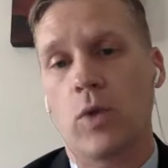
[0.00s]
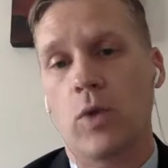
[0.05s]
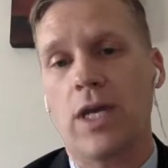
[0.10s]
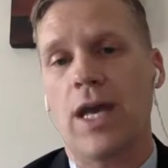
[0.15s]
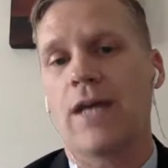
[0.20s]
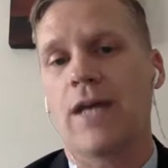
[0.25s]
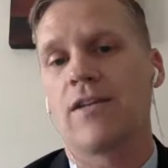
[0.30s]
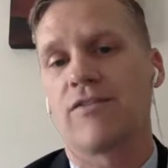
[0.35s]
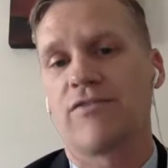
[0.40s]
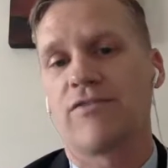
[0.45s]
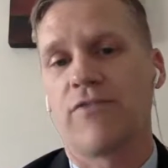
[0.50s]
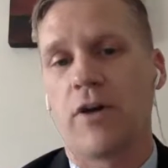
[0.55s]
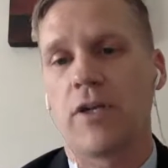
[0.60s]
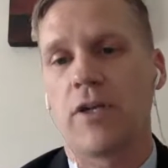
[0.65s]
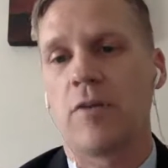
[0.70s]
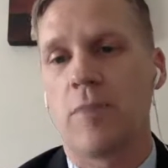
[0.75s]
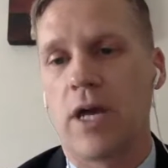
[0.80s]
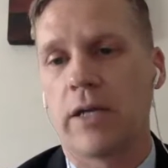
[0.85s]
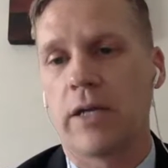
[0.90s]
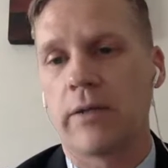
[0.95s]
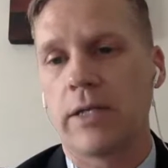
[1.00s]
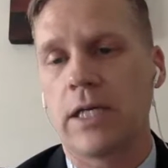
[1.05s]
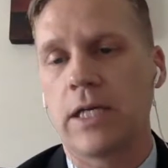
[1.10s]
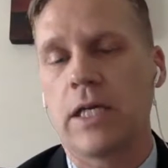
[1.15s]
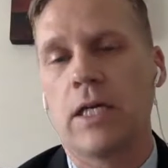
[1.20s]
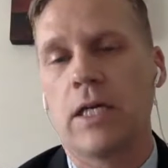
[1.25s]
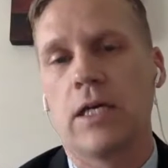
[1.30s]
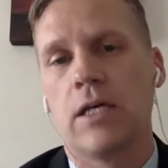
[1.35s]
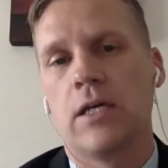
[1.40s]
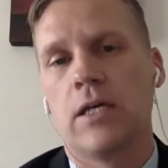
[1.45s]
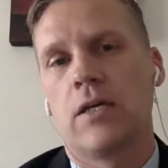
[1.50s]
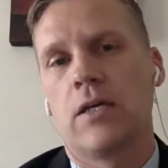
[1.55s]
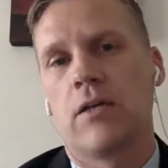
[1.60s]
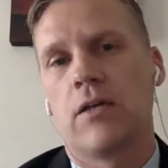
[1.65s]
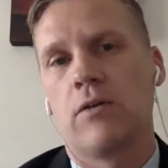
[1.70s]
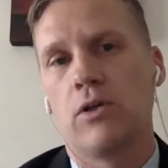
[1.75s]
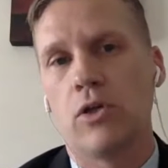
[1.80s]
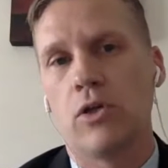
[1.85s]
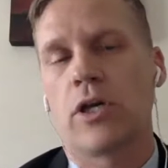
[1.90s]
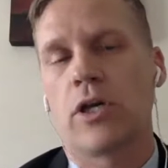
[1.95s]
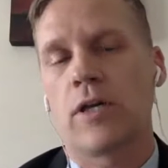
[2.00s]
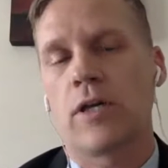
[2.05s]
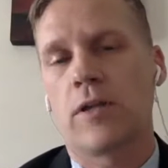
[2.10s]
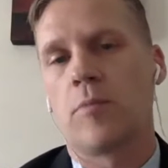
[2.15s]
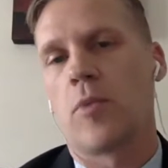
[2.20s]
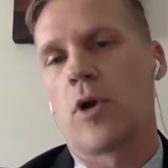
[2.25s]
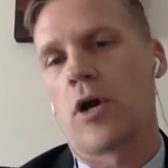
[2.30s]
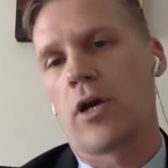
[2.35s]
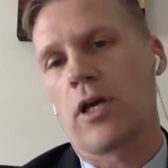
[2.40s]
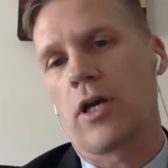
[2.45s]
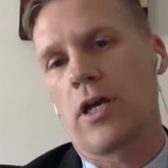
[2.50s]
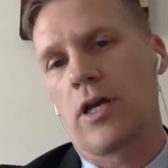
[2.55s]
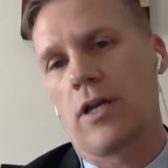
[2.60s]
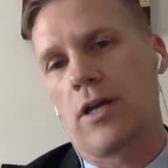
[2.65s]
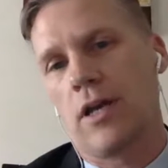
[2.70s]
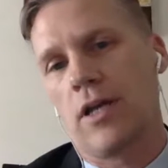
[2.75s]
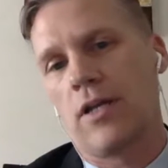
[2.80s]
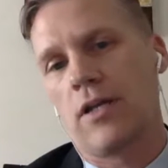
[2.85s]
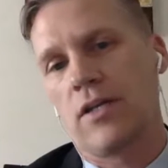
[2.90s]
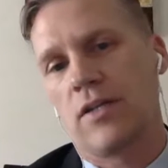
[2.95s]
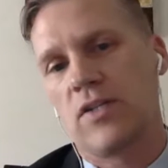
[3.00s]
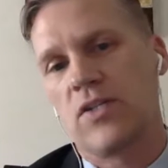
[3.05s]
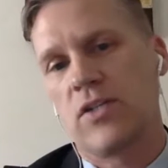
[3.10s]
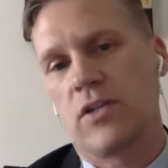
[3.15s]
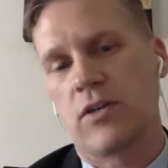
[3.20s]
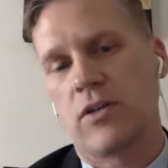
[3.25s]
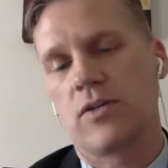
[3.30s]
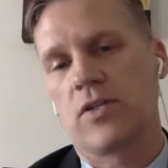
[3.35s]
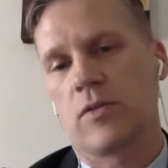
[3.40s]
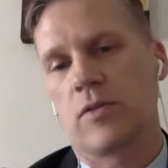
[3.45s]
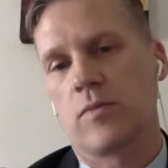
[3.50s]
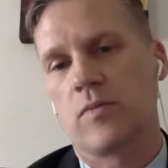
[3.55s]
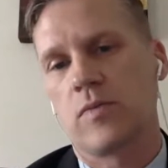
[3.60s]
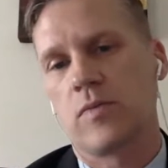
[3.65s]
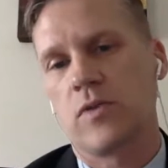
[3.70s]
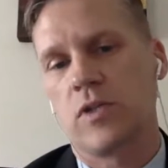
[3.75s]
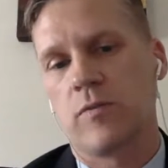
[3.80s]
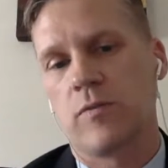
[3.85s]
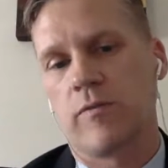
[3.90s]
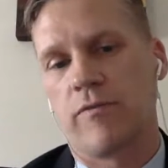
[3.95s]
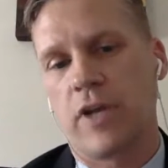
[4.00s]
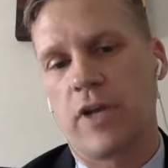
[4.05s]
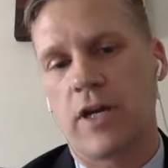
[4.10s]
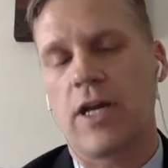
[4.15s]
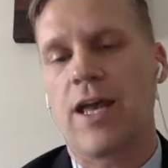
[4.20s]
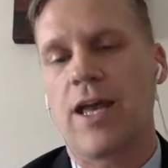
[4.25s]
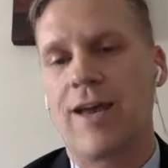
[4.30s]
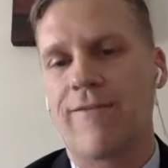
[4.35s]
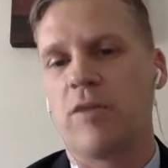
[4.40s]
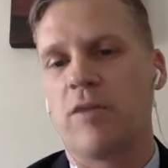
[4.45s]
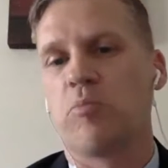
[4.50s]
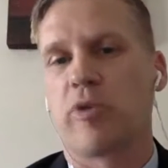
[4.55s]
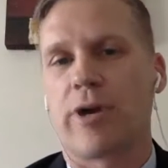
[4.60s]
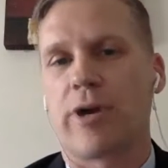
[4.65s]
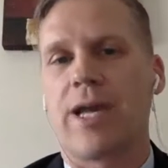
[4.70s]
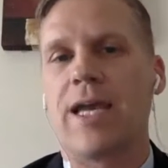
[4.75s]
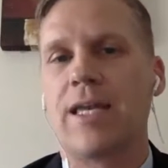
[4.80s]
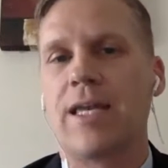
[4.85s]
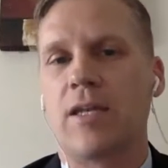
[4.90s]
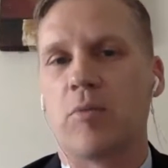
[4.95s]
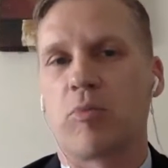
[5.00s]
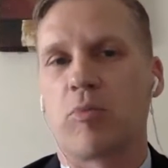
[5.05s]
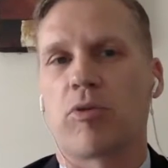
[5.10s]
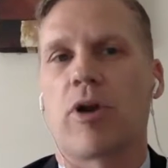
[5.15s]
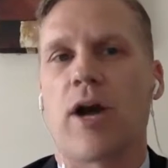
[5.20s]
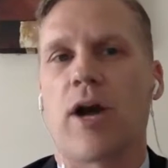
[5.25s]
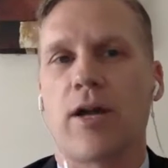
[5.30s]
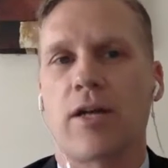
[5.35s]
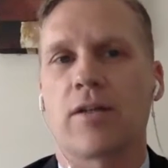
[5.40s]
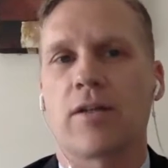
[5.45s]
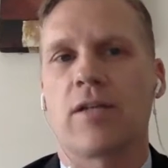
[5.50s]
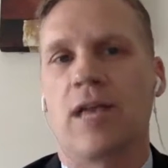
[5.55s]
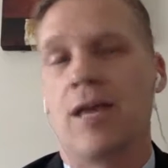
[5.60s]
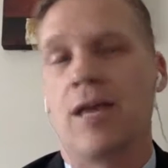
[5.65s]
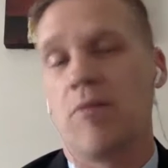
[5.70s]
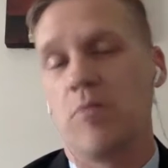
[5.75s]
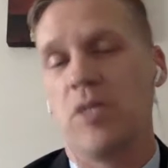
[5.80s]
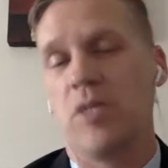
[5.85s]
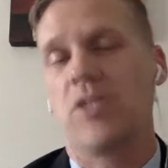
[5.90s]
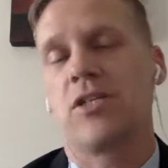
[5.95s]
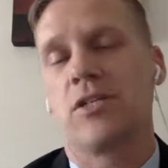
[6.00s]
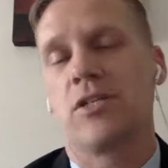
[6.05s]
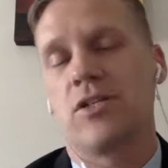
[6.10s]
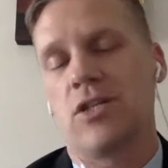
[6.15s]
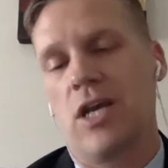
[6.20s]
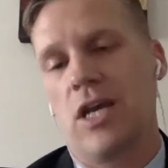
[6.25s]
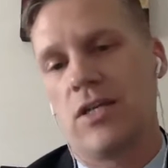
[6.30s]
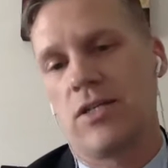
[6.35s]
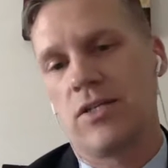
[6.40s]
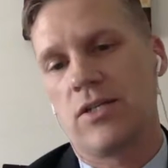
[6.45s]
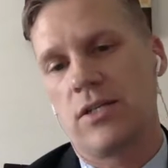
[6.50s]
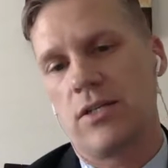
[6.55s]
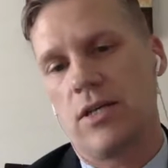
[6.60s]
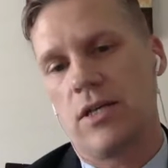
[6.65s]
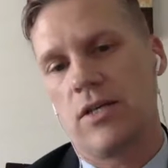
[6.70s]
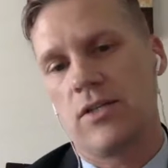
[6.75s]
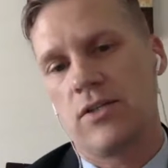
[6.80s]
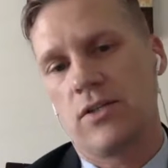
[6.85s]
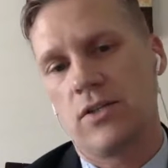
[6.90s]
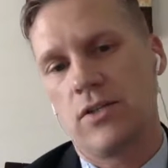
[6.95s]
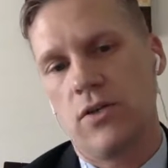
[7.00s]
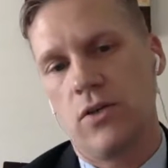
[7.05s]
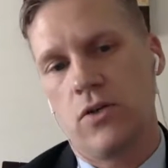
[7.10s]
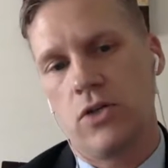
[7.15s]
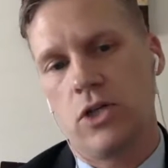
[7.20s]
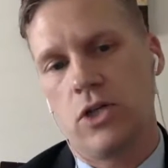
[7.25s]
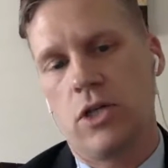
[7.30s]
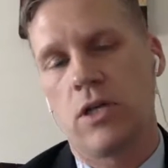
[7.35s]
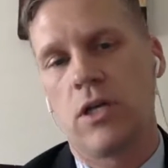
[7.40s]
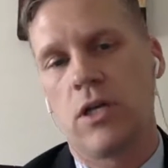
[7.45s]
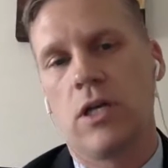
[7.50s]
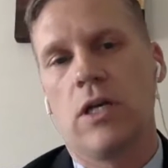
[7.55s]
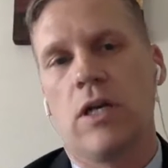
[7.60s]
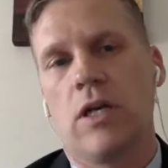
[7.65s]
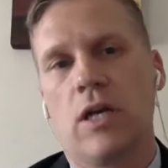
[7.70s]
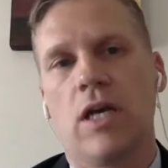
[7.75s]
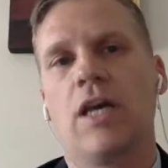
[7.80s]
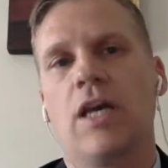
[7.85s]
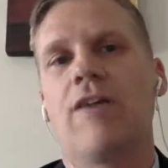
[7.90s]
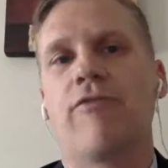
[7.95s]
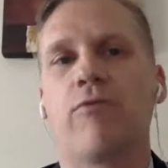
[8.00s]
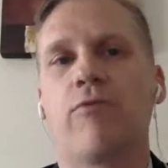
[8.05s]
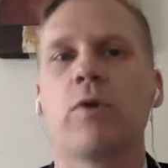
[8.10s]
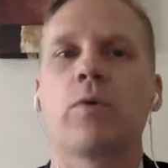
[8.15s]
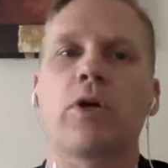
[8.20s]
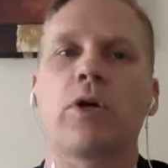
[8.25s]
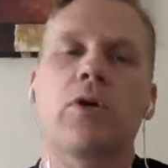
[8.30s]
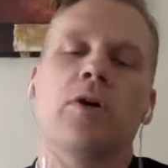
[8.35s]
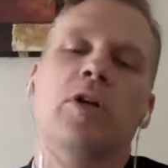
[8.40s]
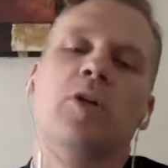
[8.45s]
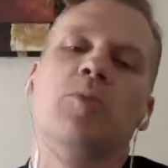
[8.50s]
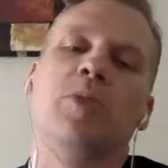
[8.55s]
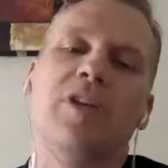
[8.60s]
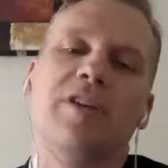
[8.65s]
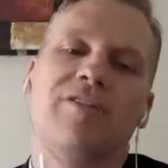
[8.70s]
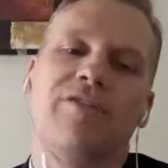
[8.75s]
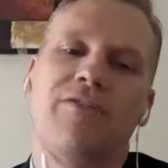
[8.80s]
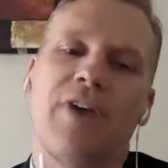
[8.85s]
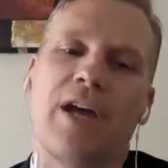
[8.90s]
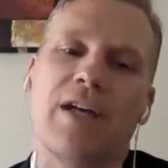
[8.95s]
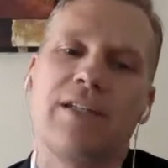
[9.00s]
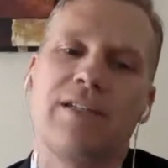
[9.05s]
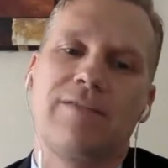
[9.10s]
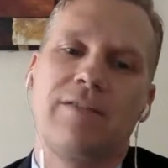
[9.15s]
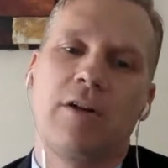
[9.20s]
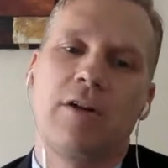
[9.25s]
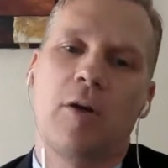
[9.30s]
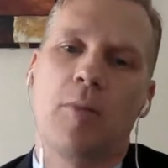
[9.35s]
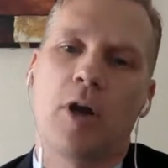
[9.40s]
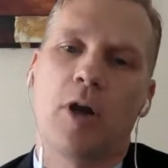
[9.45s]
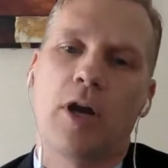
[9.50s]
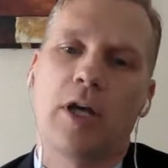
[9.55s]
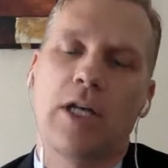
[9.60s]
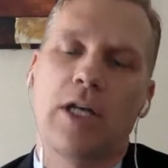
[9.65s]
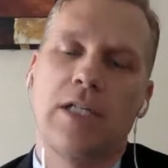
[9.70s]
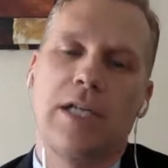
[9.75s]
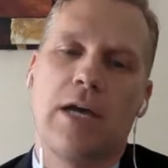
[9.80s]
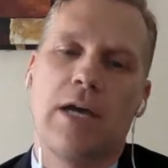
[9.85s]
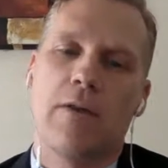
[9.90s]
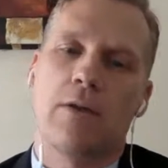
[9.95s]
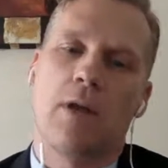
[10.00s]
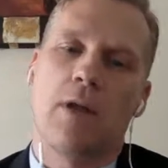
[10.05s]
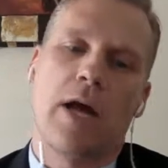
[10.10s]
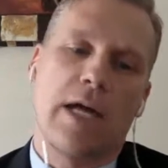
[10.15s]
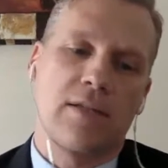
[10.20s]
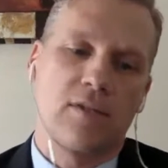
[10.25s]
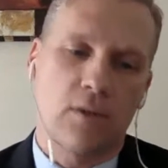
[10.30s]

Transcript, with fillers: We had to fundamentally look at the market and consider some, some very heavy brand and product and mission changes to the institution if we were going to be effective in our marketing down the line.